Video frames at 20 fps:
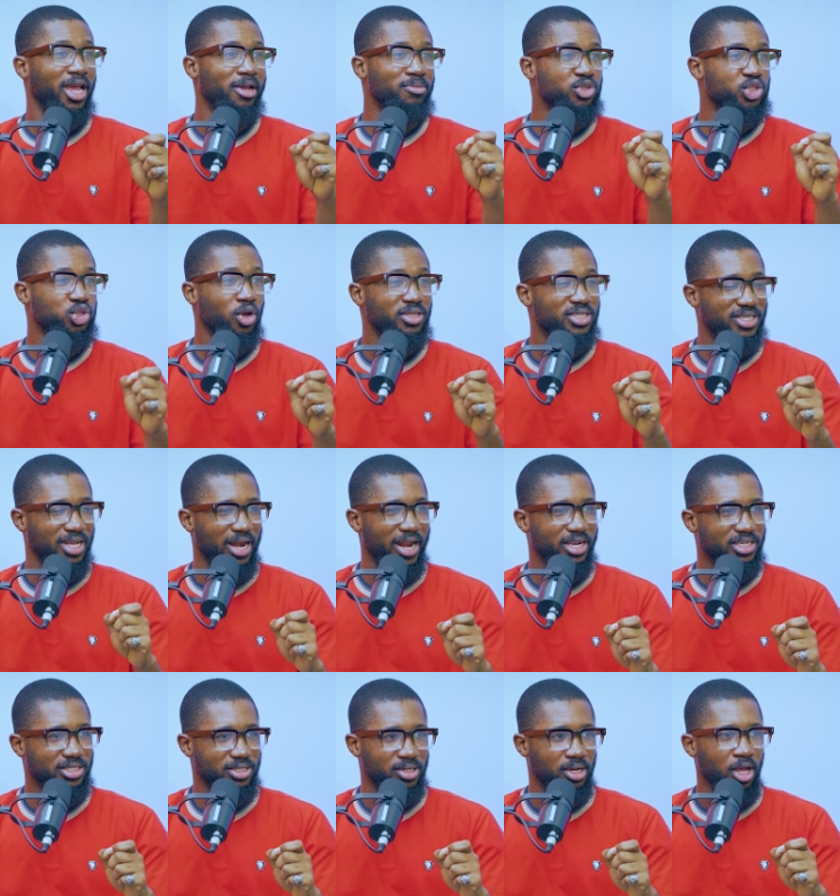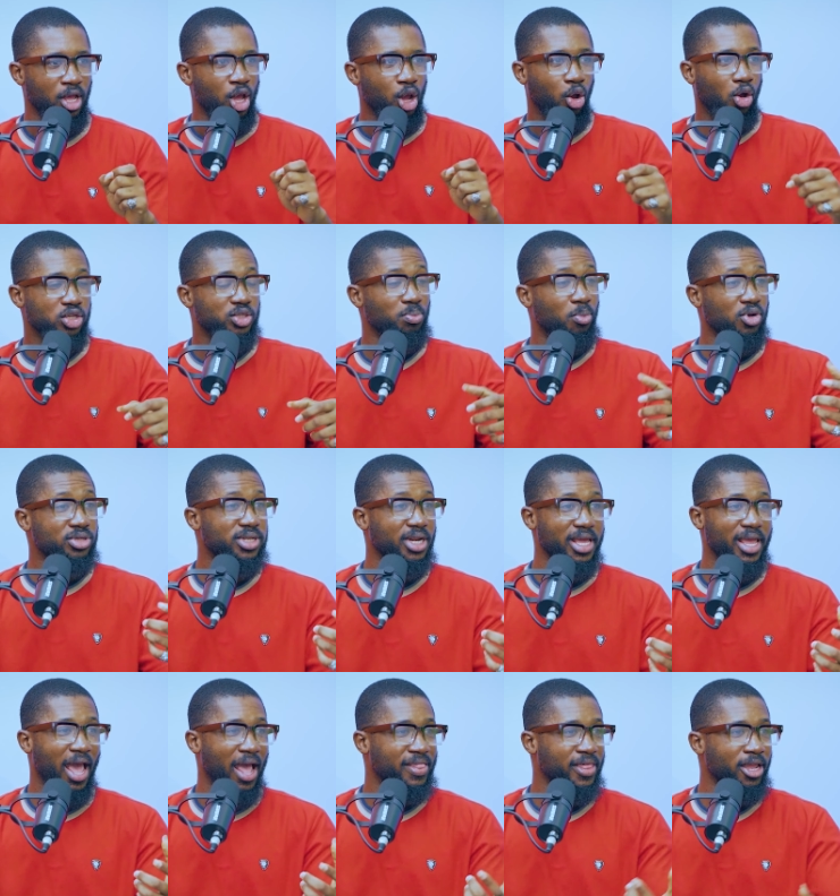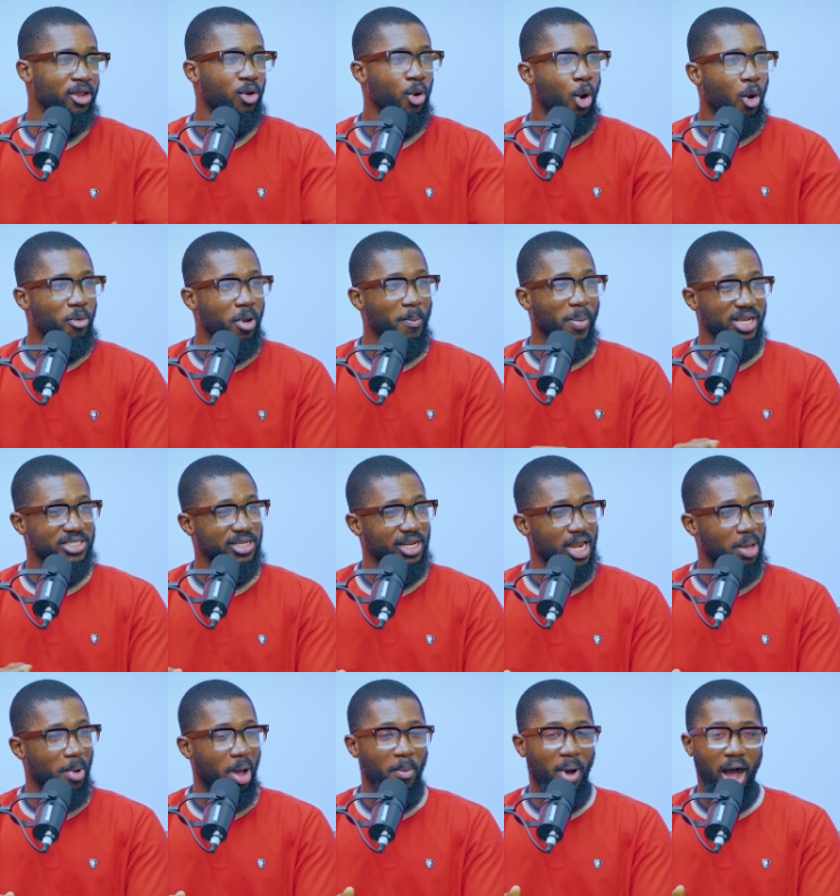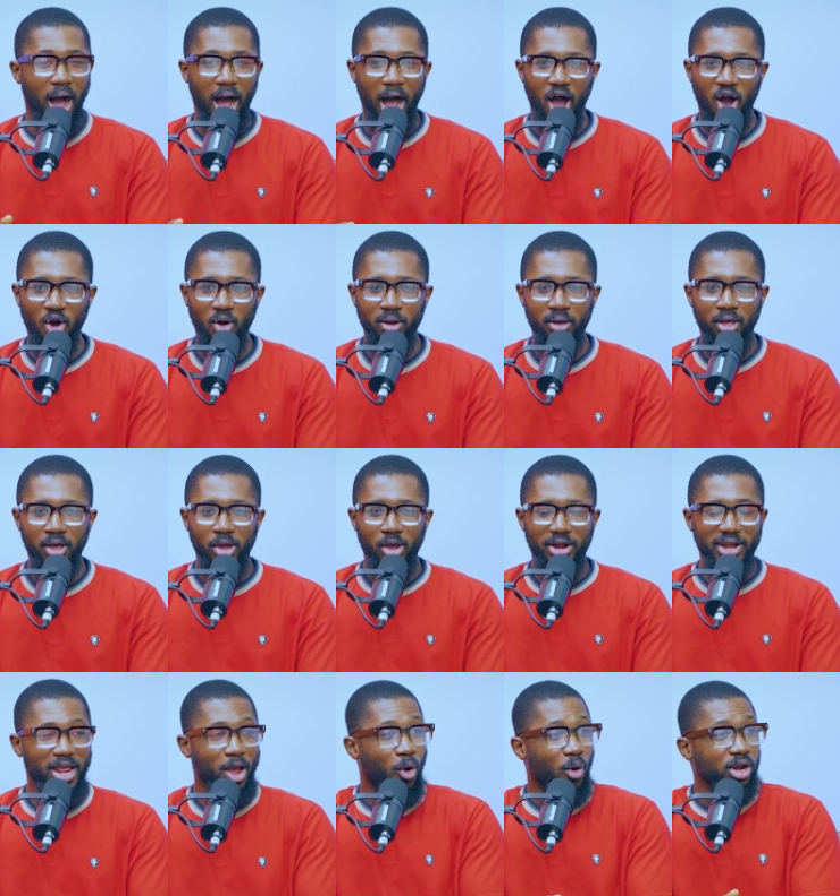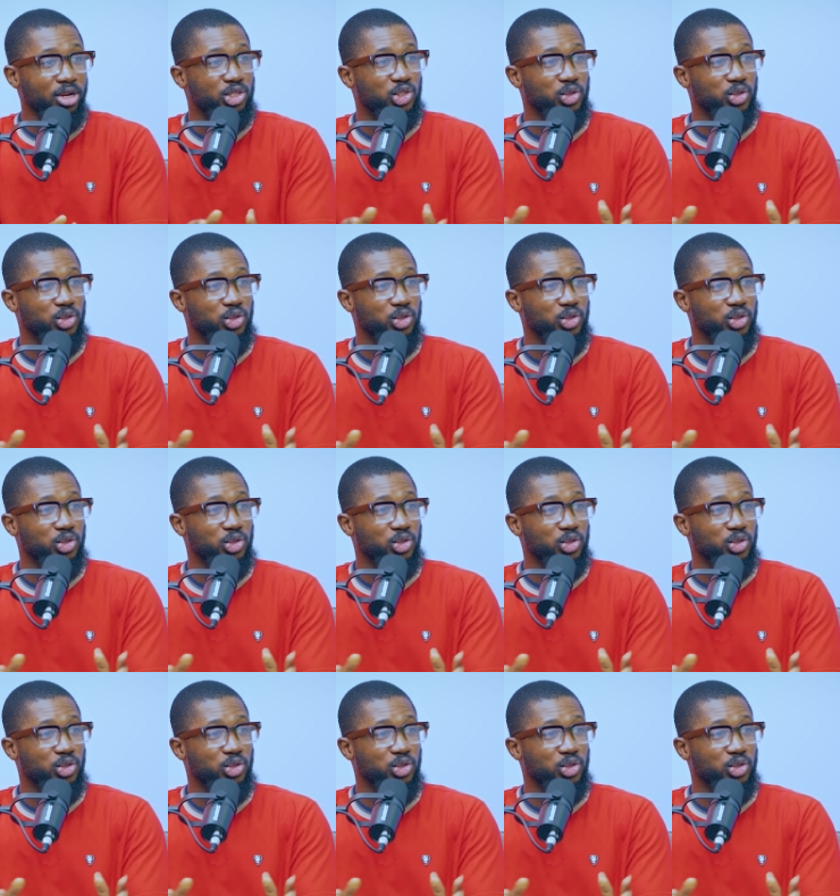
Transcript: um, shot selection because mostly I think we've been bashing them about how they only